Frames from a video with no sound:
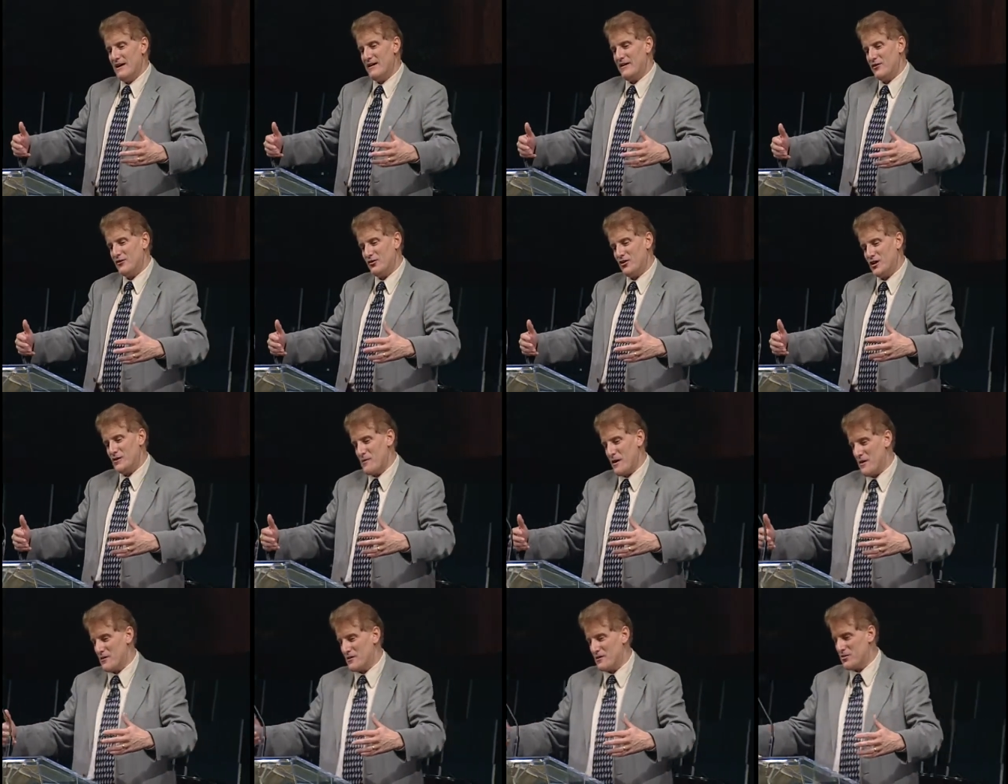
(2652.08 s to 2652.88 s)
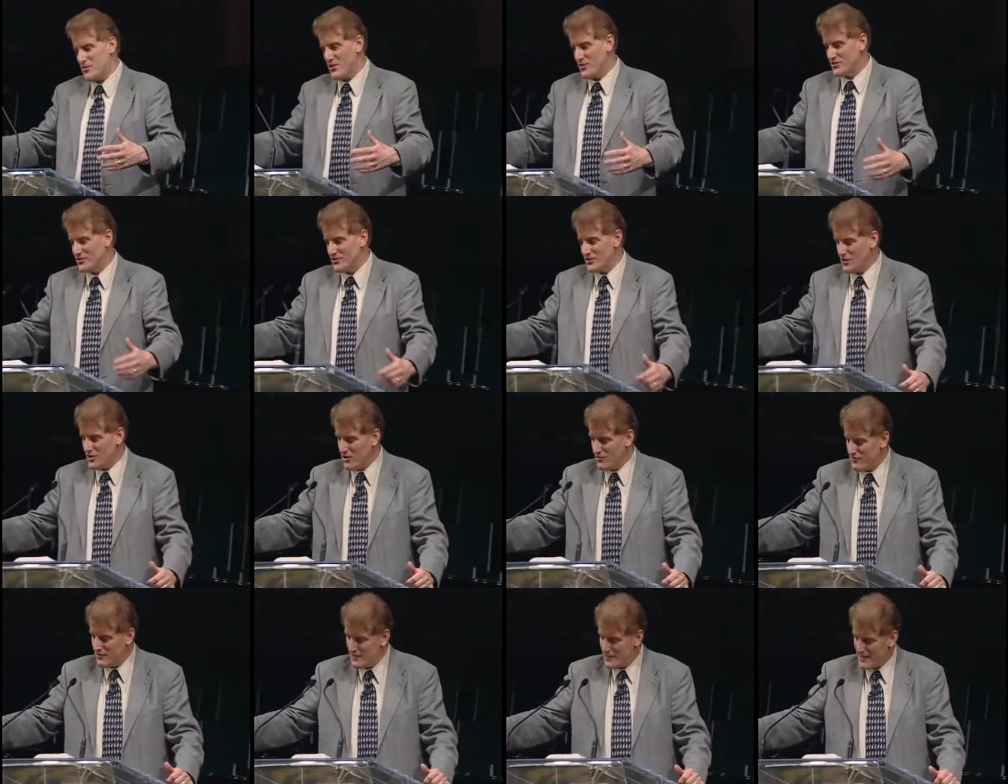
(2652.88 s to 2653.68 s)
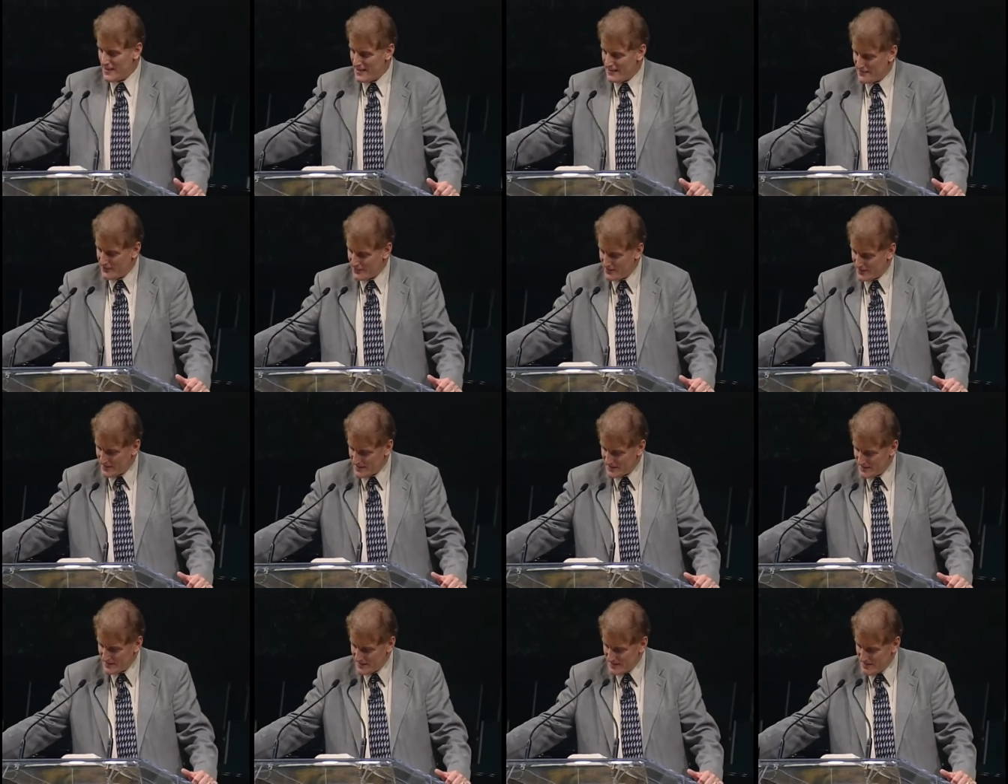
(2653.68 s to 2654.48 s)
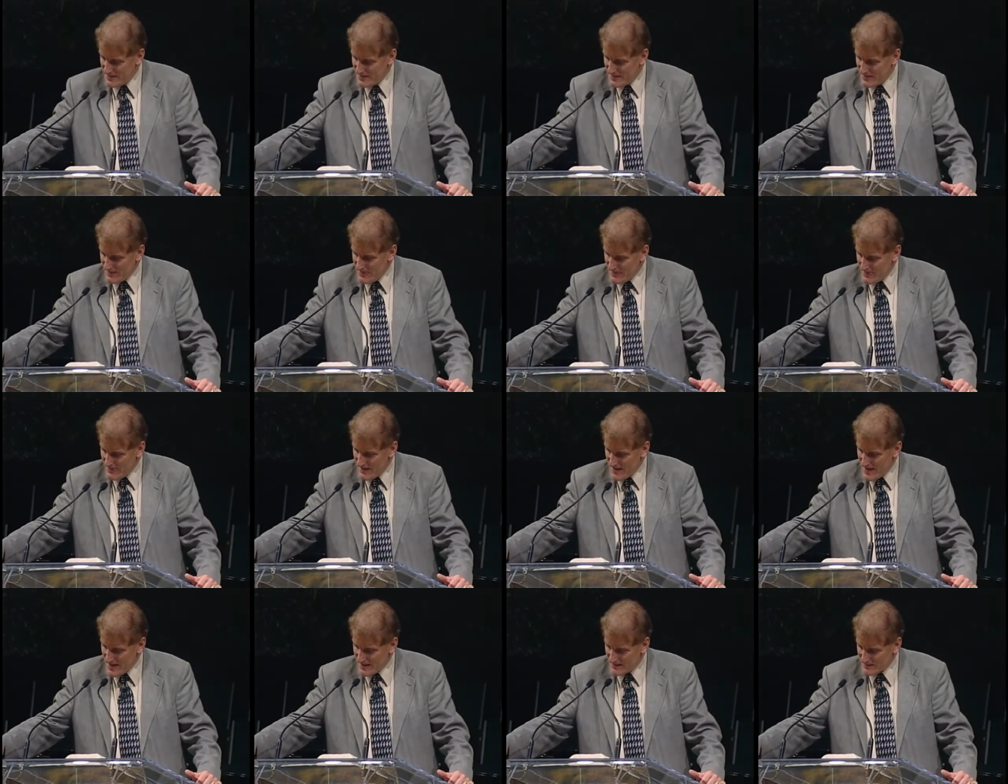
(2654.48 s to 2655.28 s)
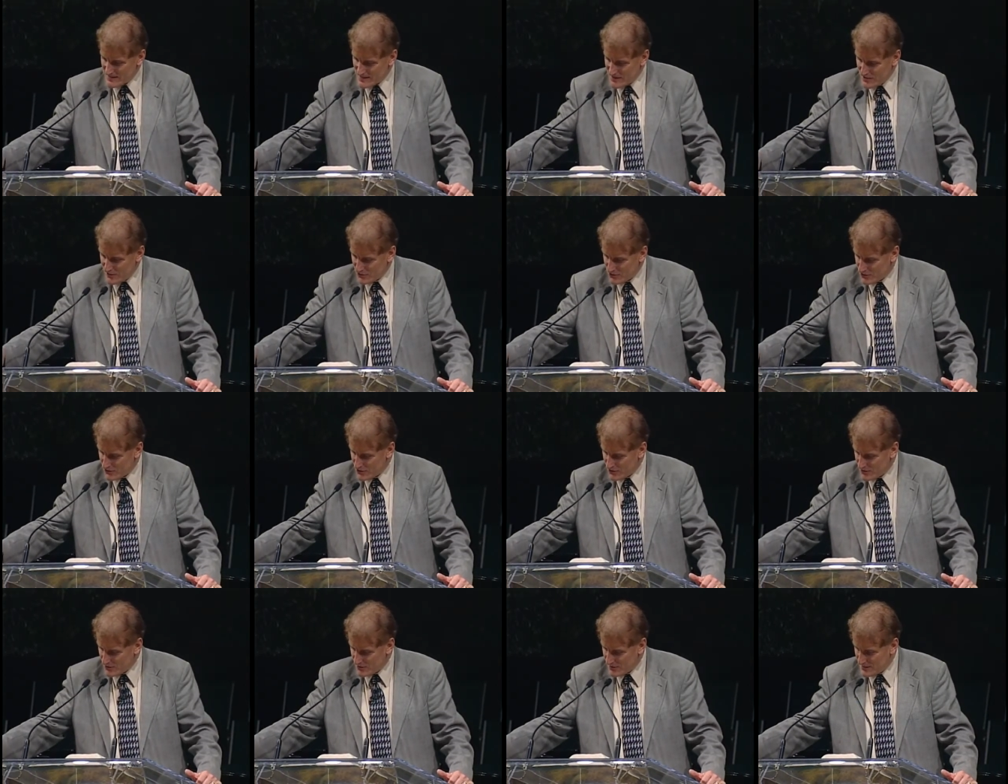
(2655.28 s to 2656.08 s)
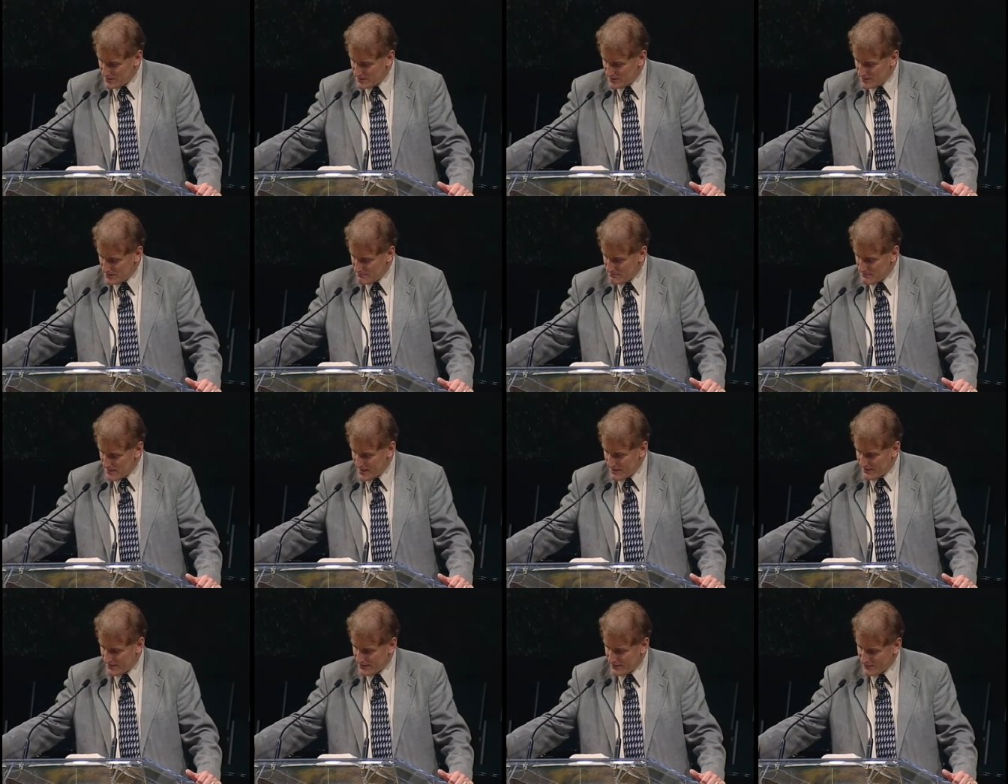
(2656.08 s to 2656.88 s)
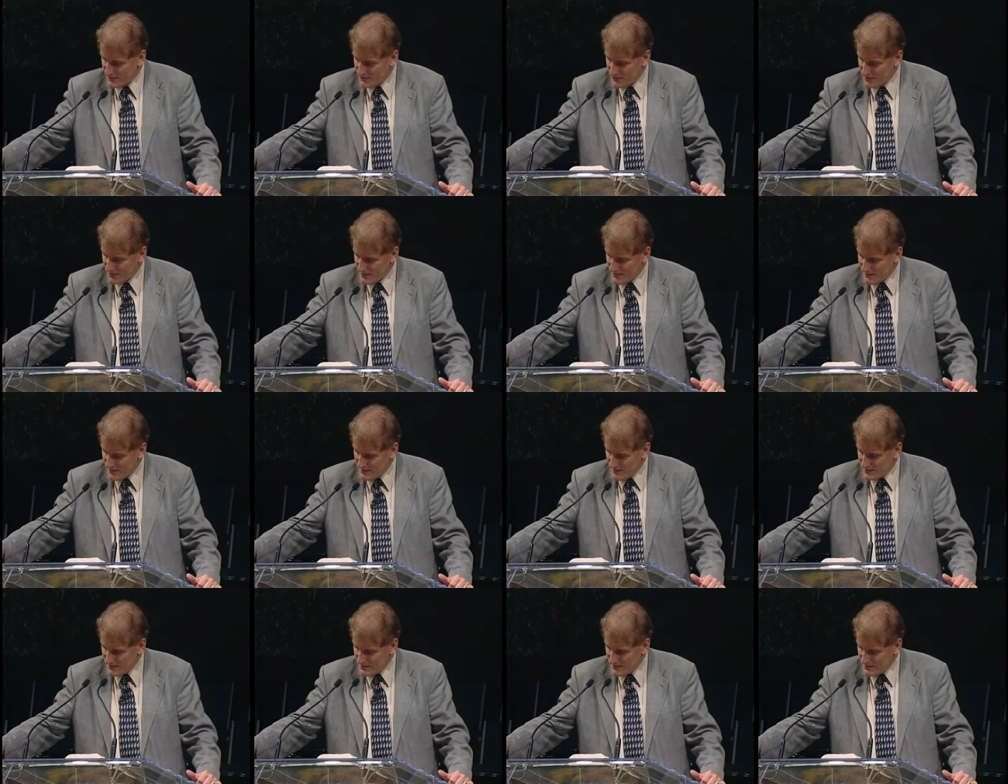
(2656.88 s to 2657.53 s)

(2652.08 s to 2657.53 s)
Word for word: How are you doing about crossing over ethnic and cultural barriers